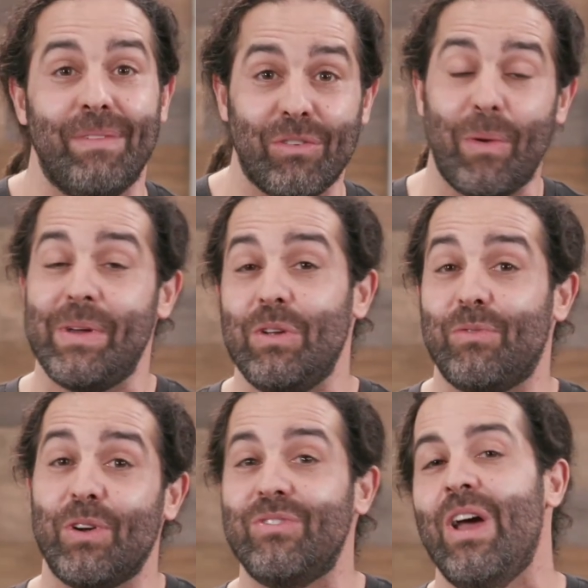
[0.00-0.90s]
That's what we do.
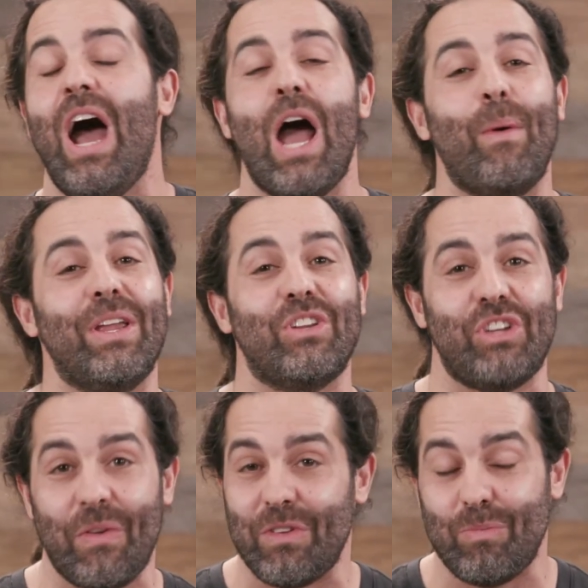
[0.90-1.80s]
First, I want you to
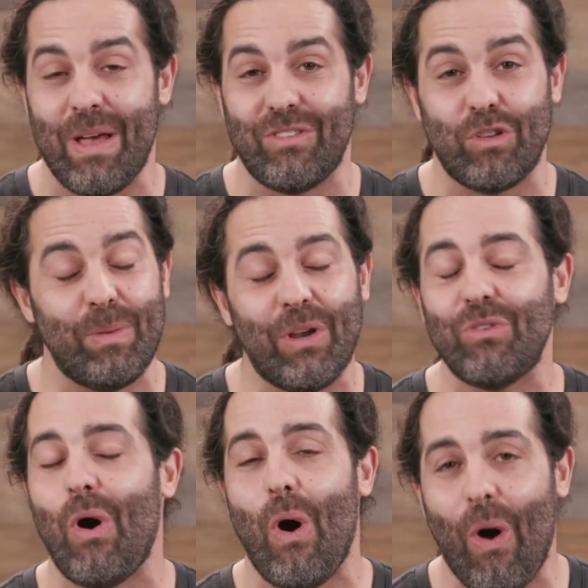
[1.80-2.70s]
share this message
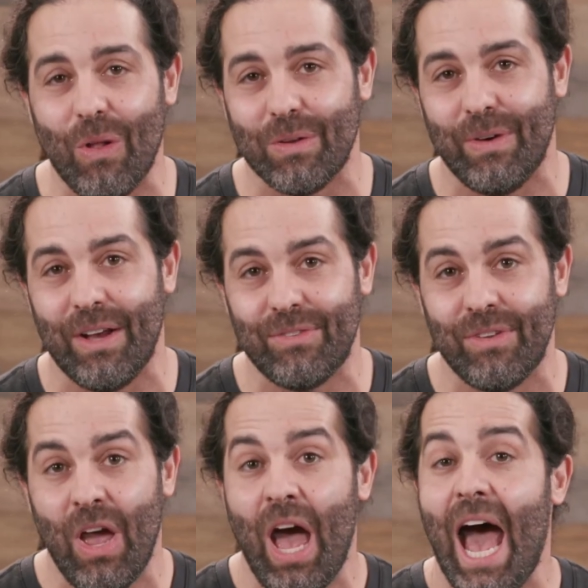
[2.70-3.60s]
because all of
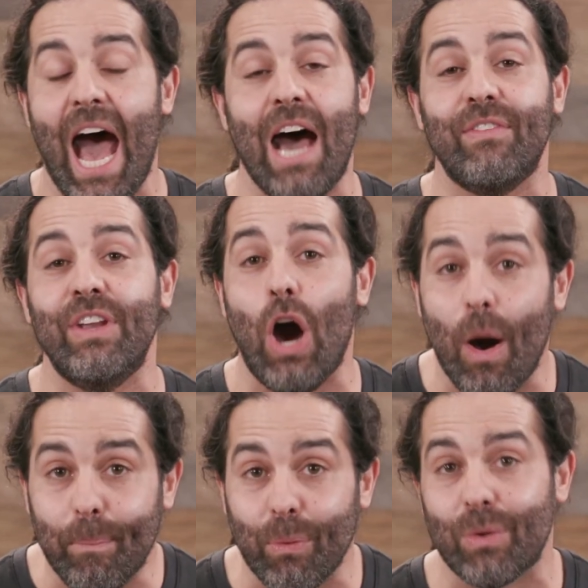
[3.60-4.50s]
us have an
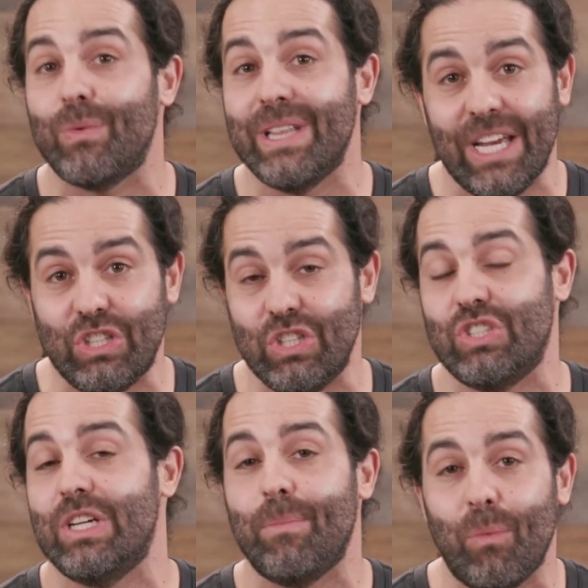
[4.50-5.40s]
upward
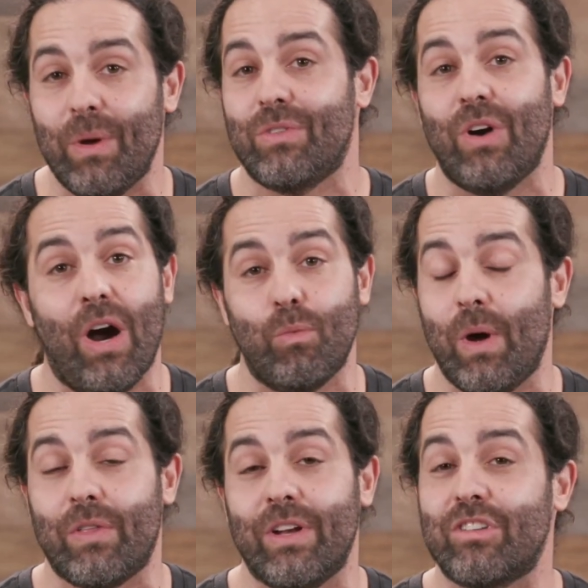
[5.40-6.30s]
relationship with God,
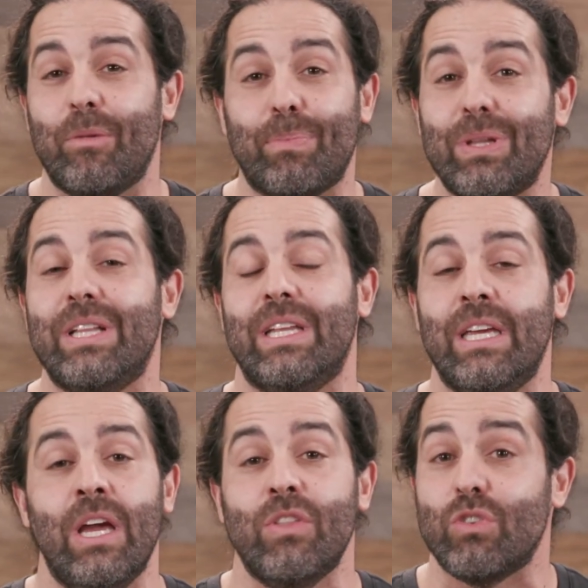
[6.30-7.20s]
whether it's completely
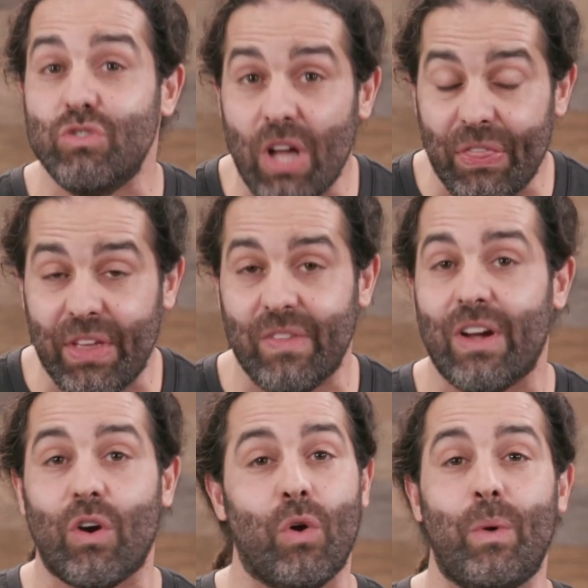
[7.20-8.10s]
completely, there's nothing
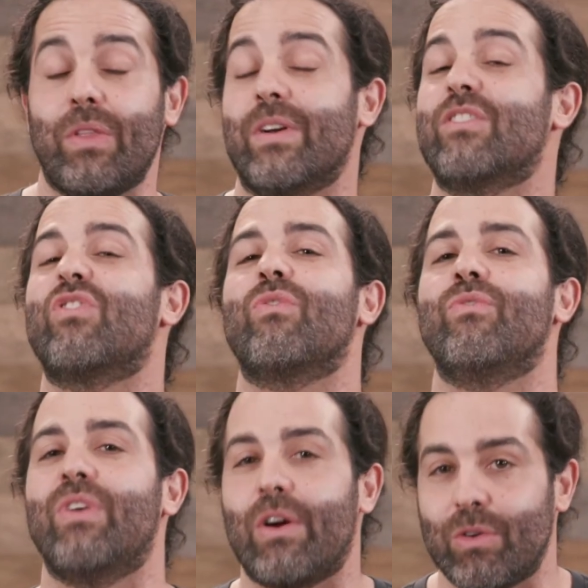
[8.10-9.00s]
there, or whether it's
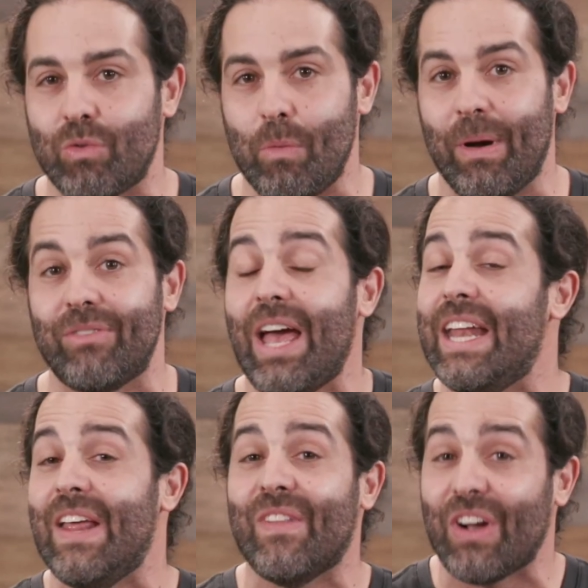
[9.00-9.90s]
very robust.
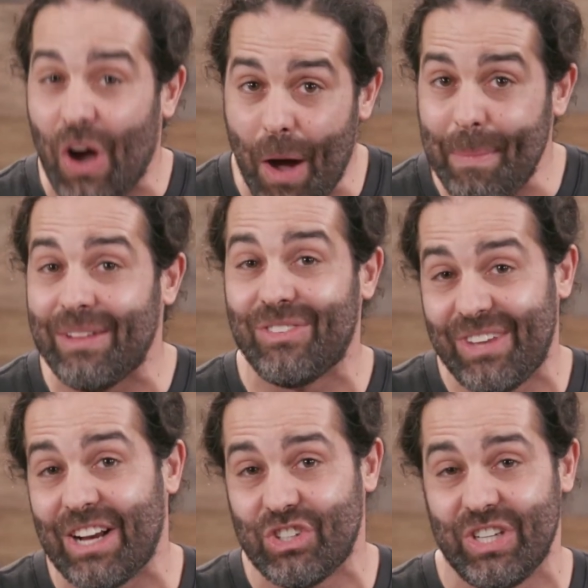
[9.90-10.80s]
And in the comments
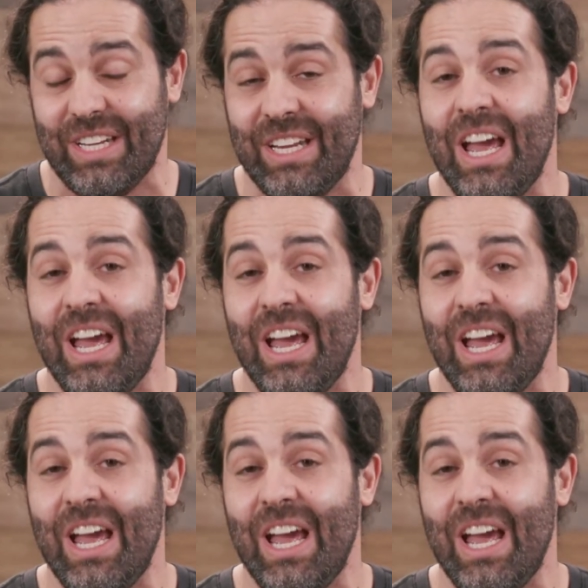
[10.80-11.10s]
section,